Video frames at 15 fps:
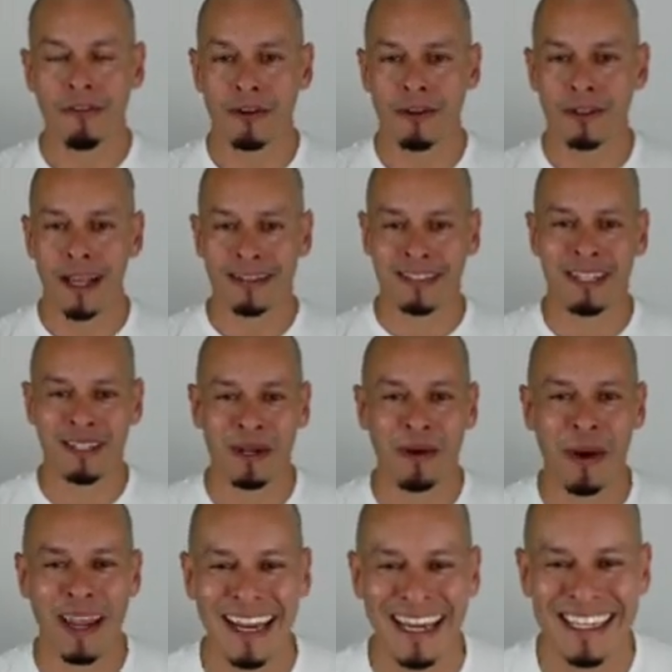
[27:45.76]
death
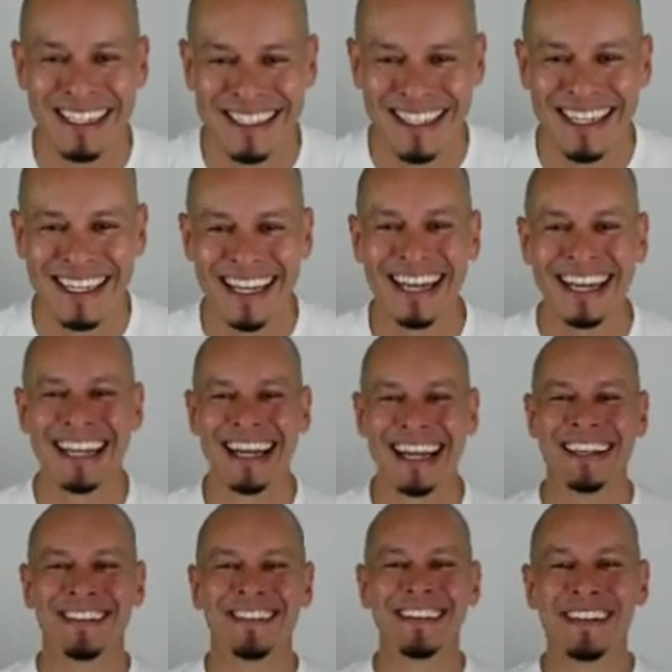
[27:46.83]
situation.
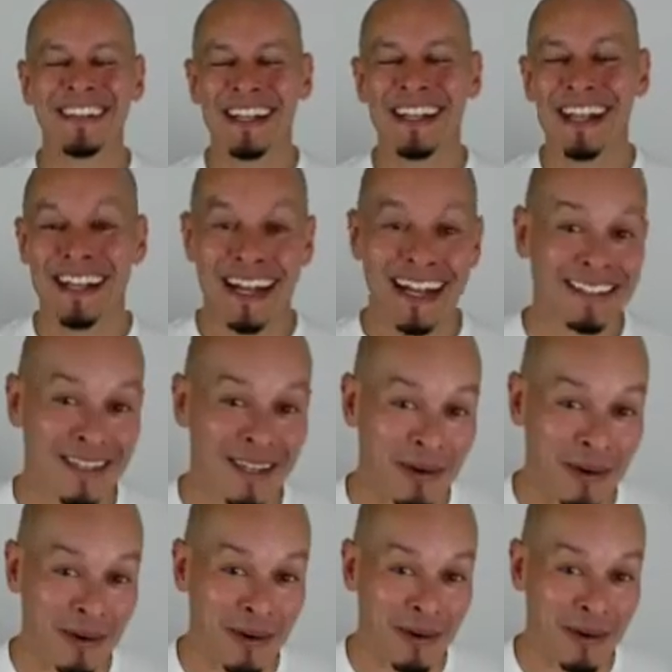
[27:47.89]
That's a
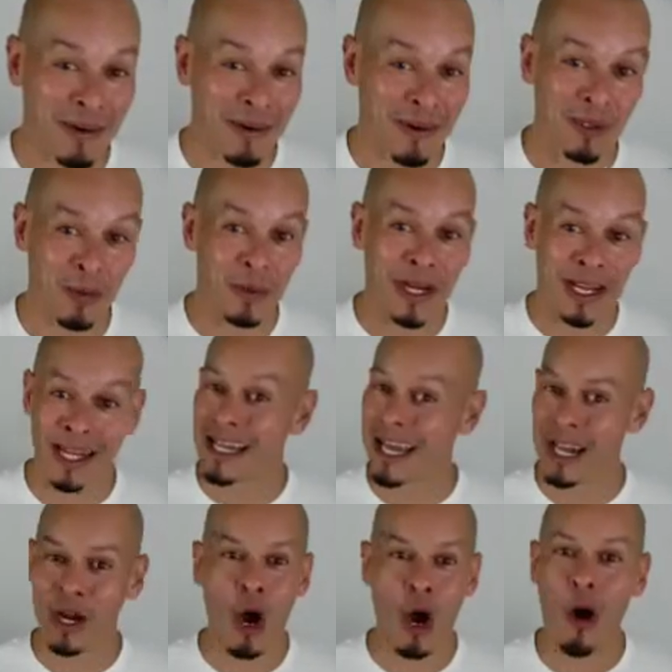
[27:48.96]
great time to really
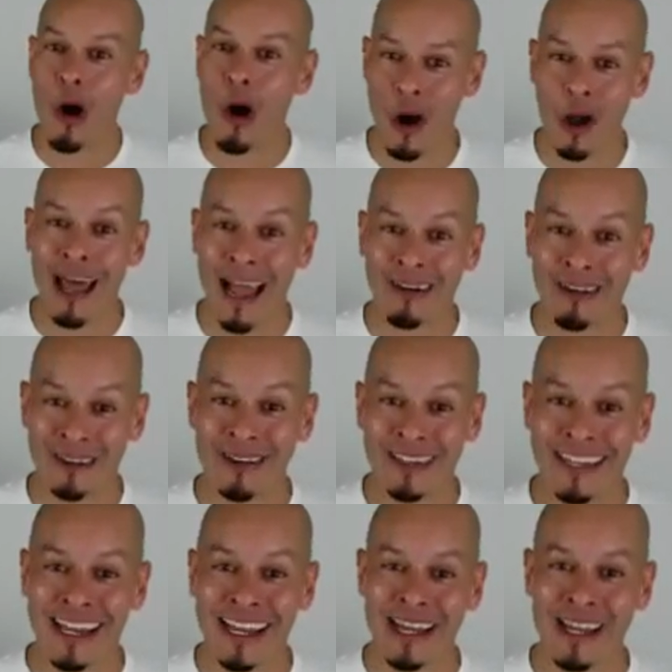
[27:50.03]
like go all out.
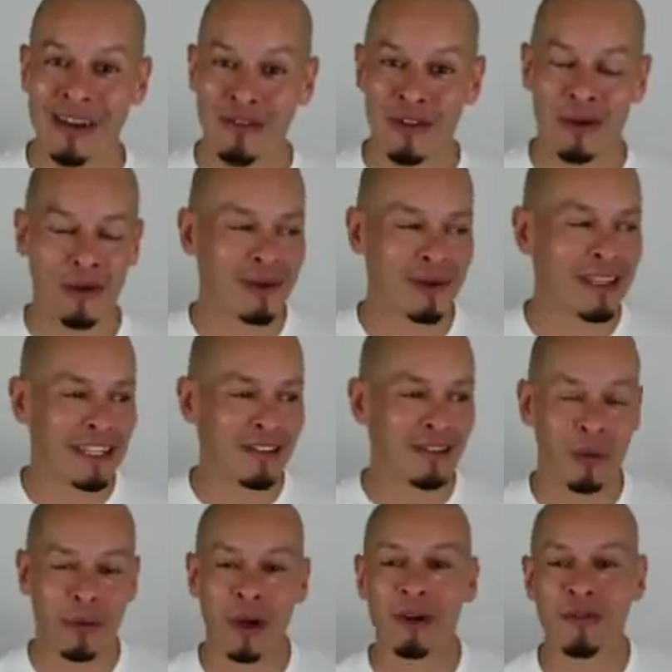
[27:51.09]
Okay. If you need to
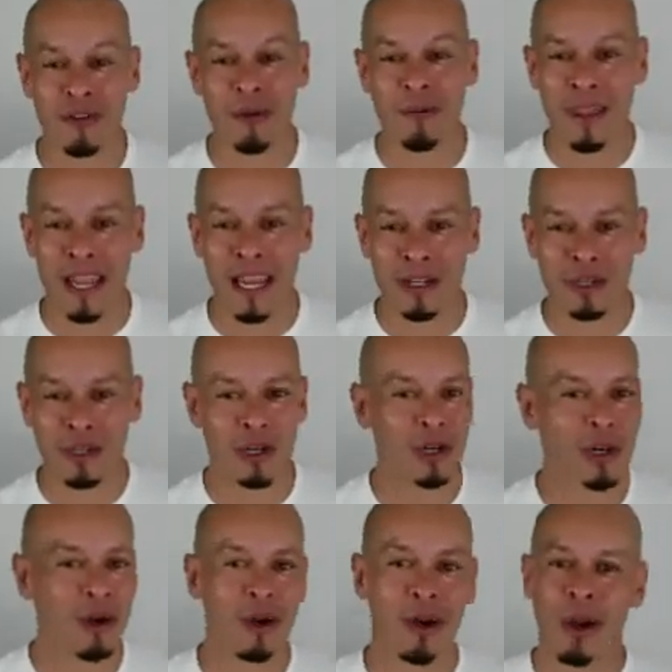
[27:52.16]
run from
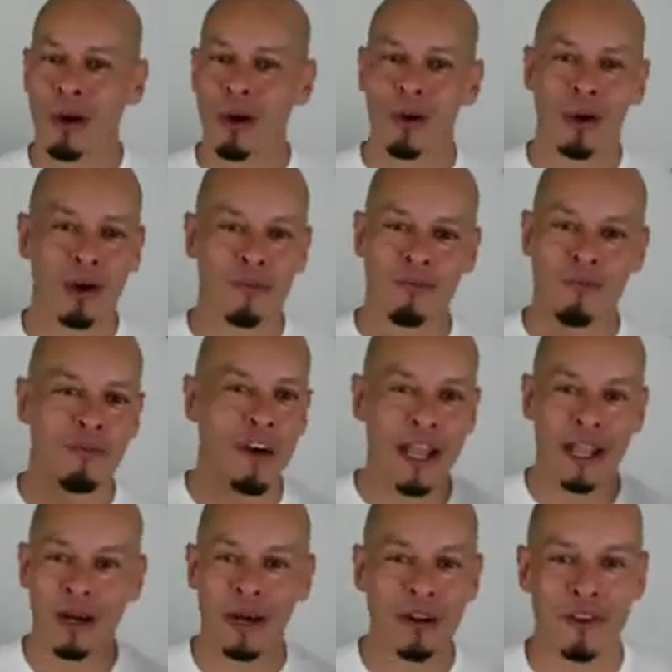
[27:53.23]
danger or
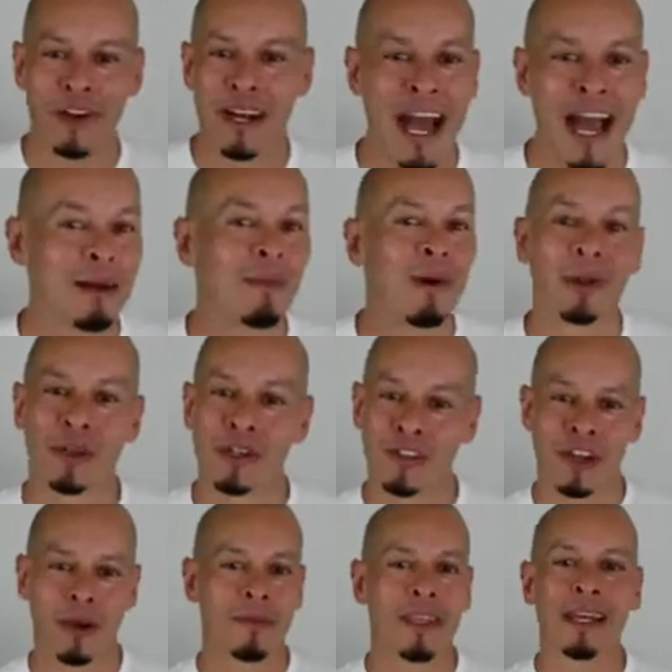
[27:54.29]
fight off an animal or
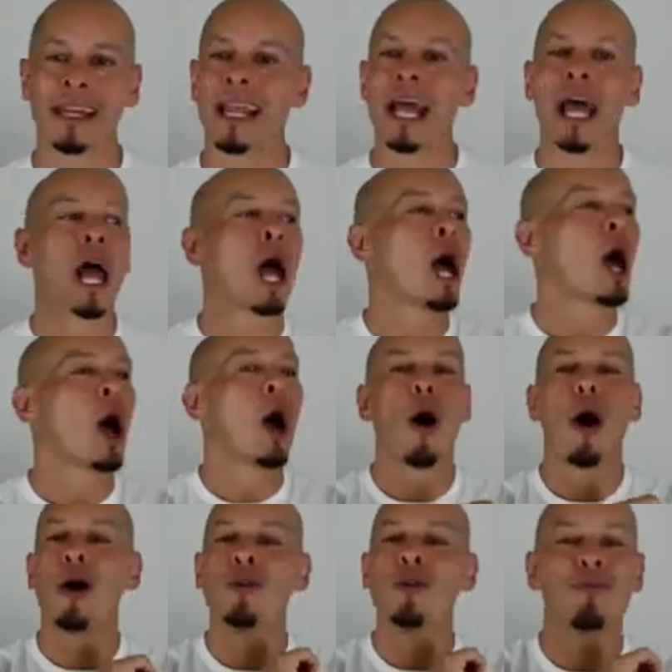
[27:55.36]
something,
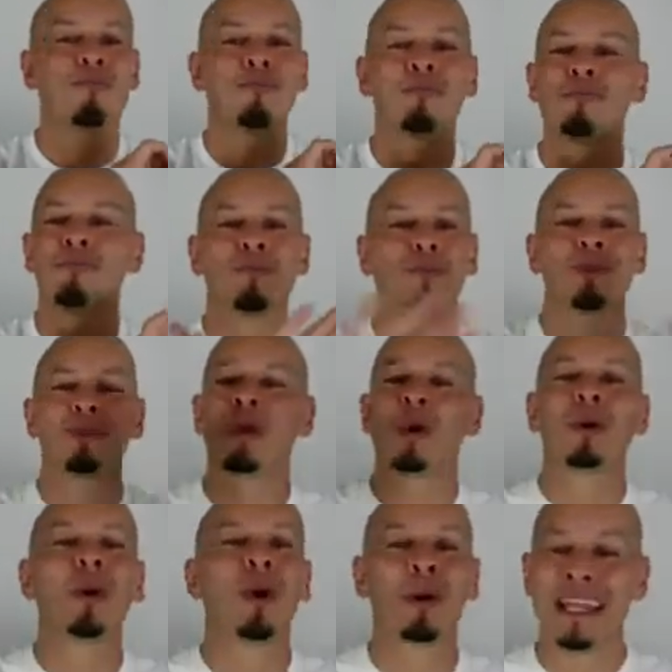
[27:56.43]

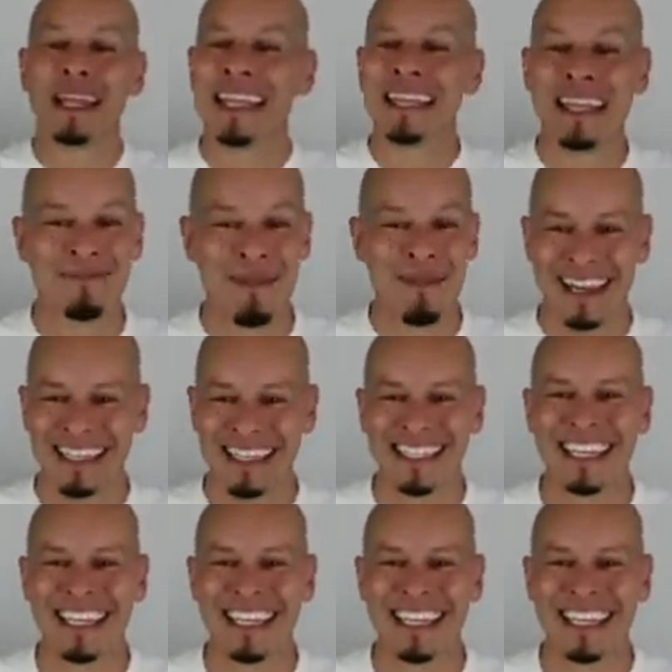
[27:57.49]
don't hold anything back.